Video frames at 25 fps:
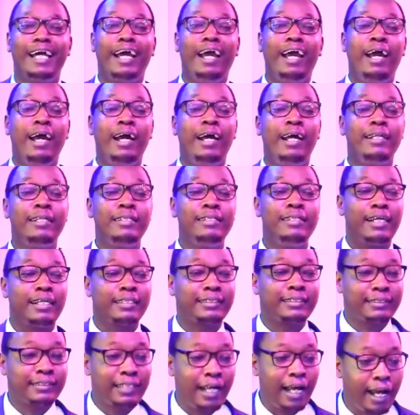and the
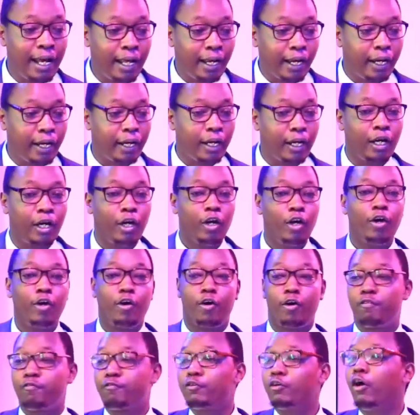Son
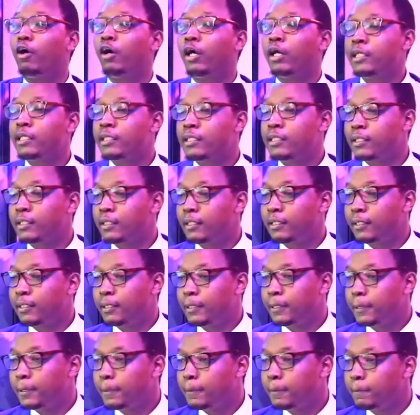of
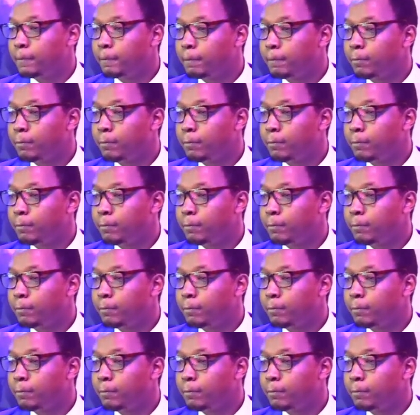God.